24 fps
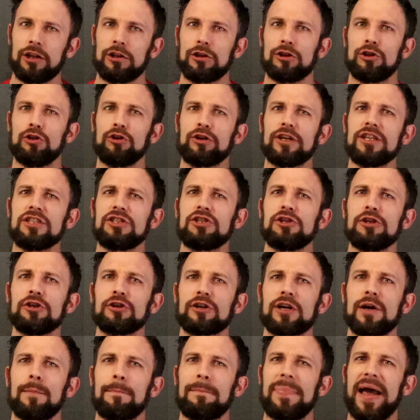Look into
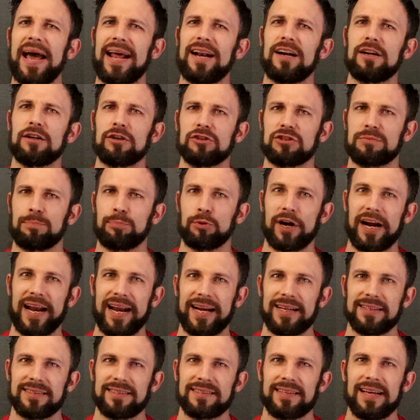your competitors'
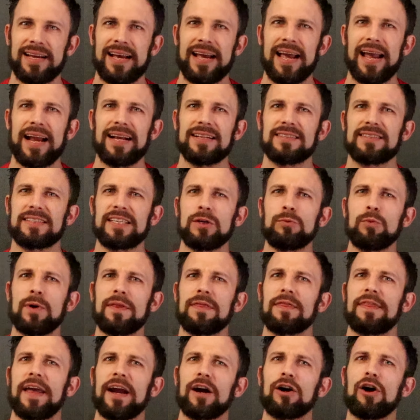brands and see
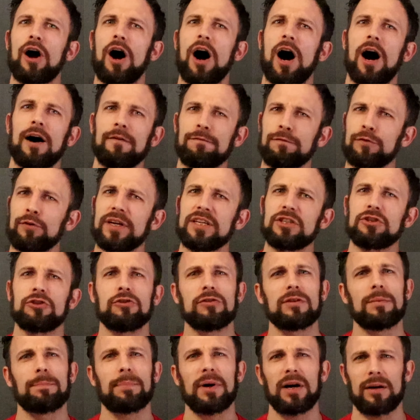what they're offering
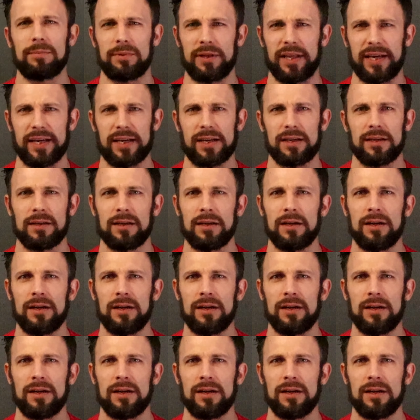to the public.